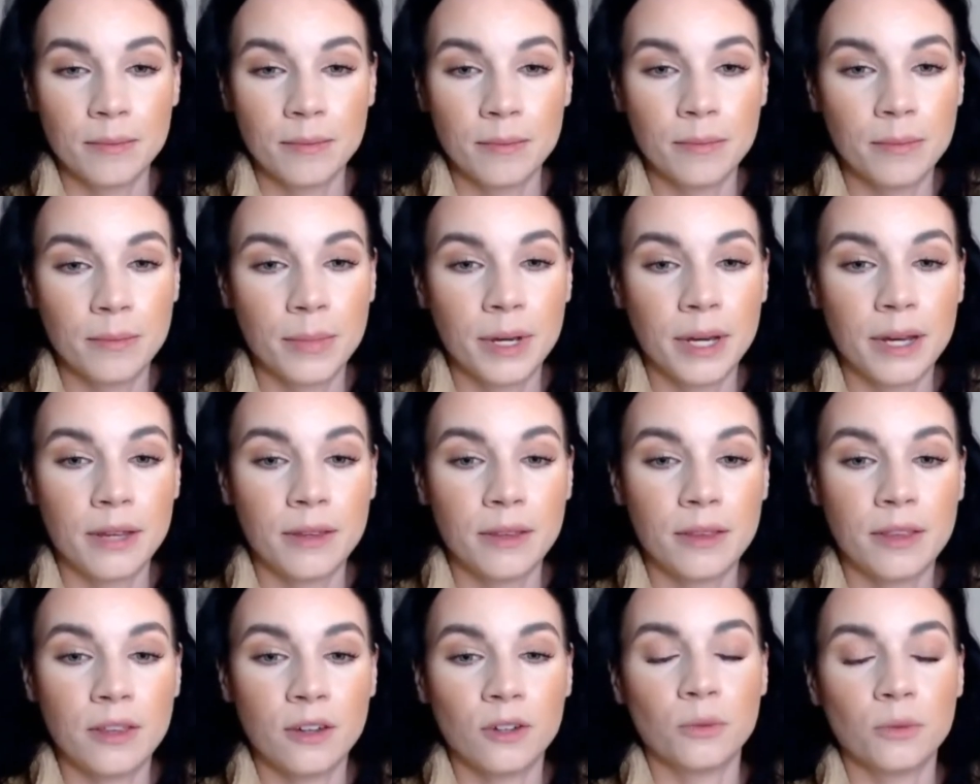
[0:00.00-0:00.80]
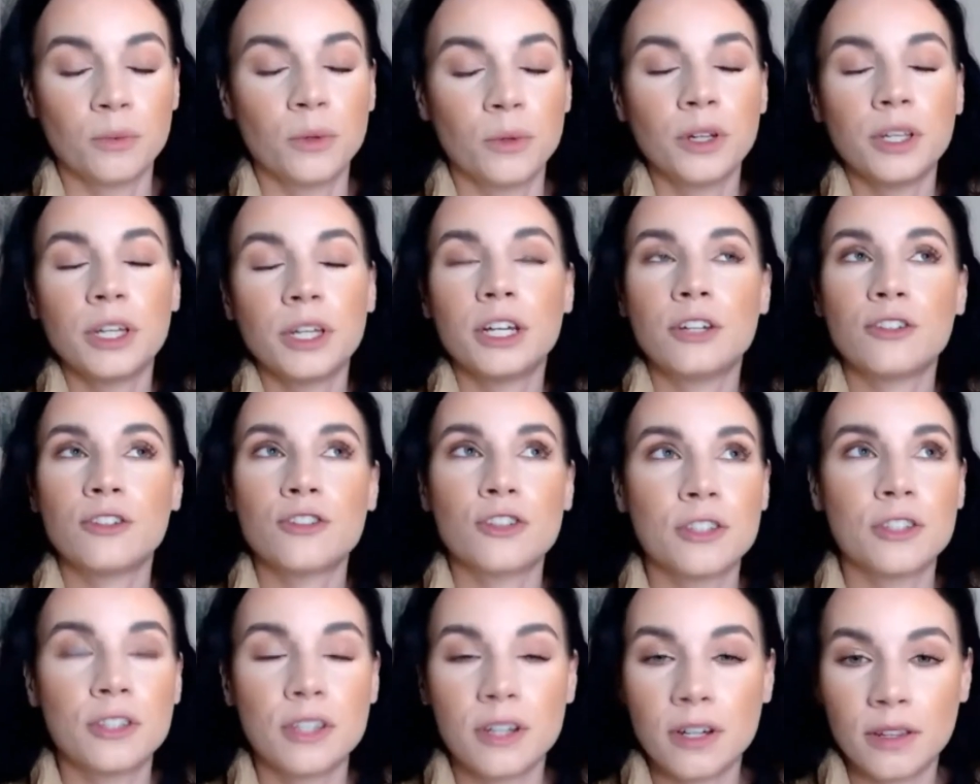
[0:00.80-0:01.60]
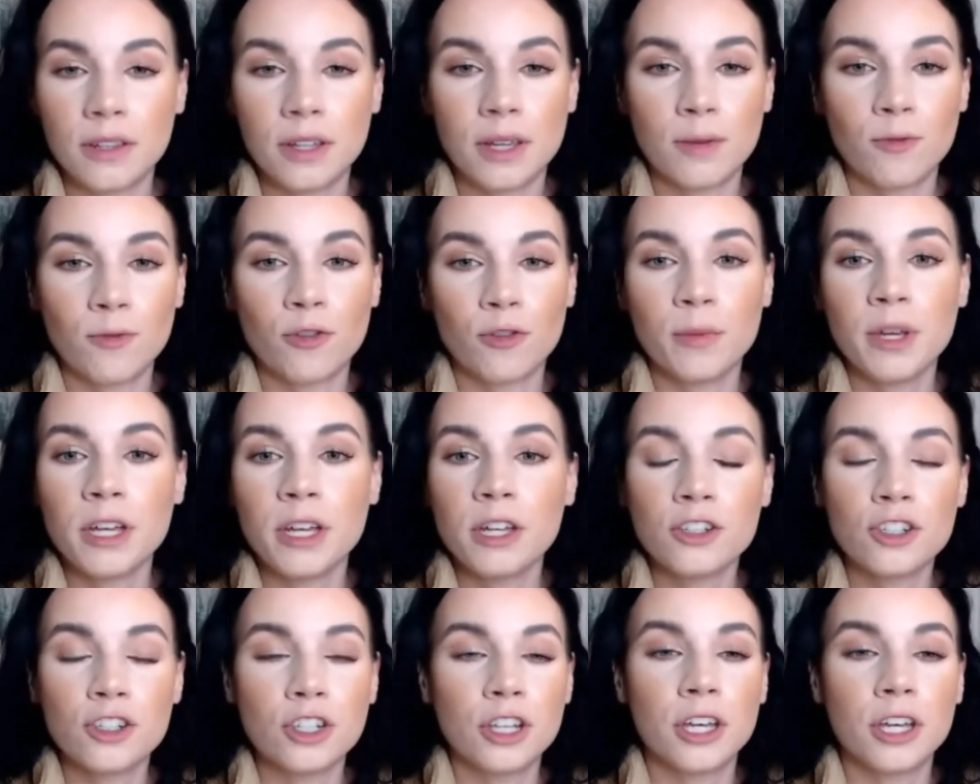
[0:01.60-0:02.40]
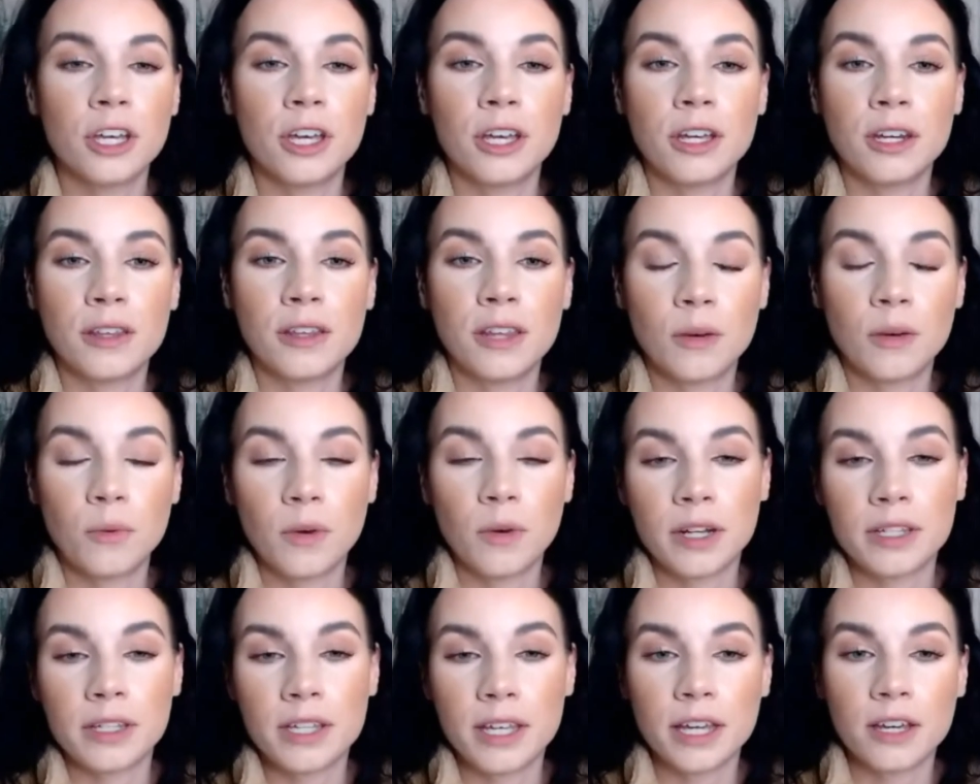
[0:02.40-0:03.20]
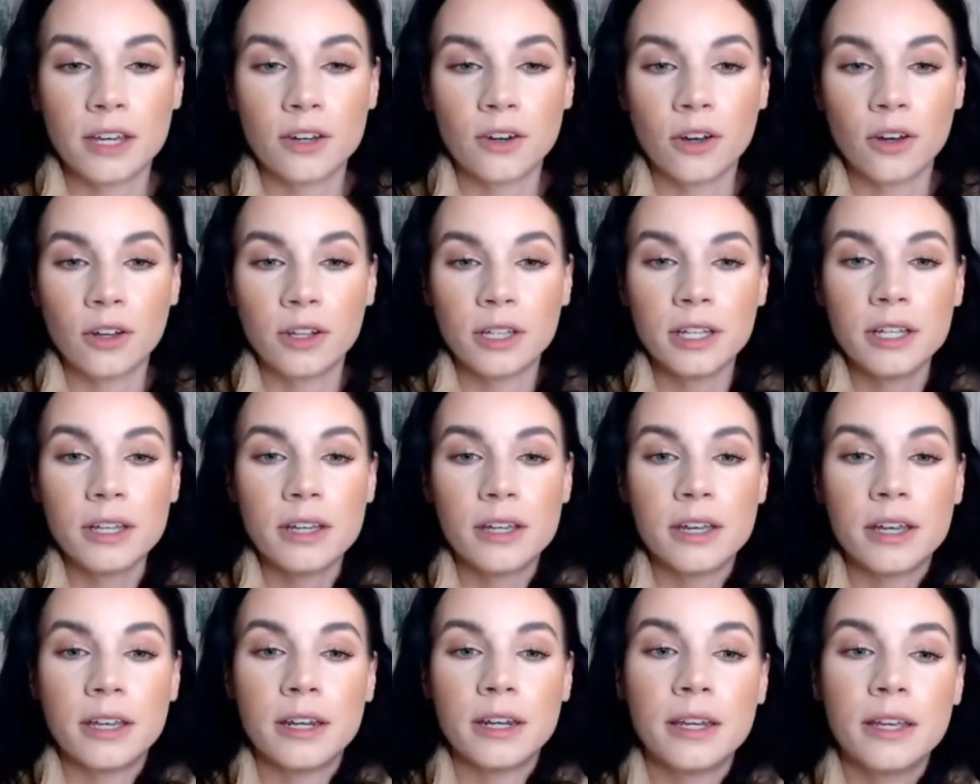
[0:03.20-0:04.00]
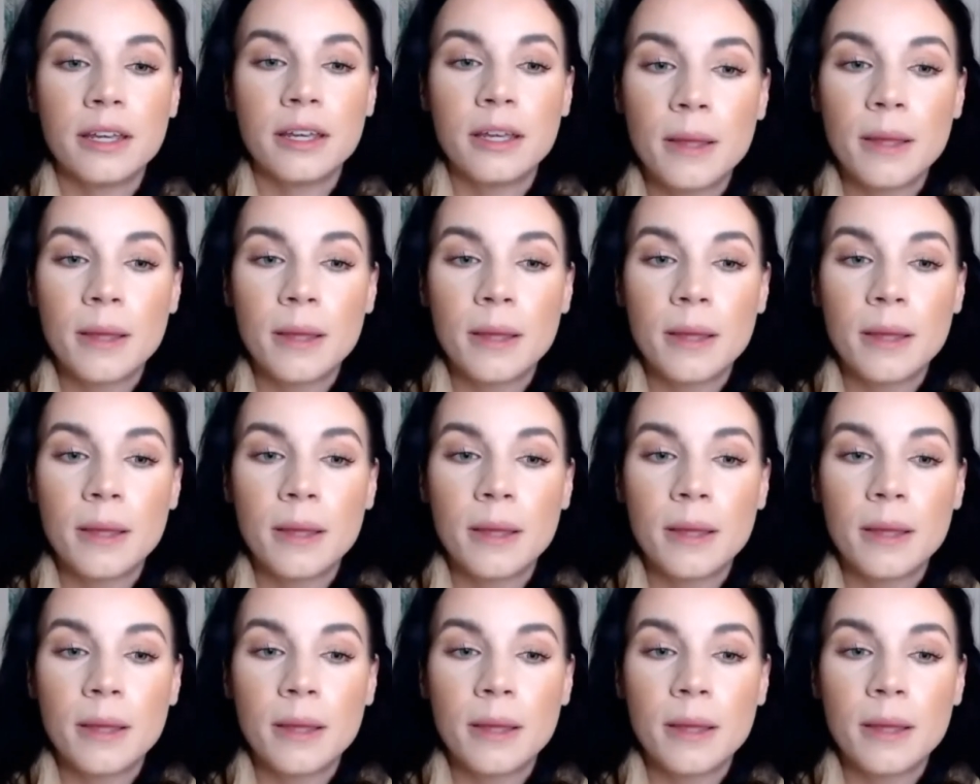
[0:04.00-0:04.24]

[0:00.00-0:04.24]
But they're really interested in the information and they want to take it all in.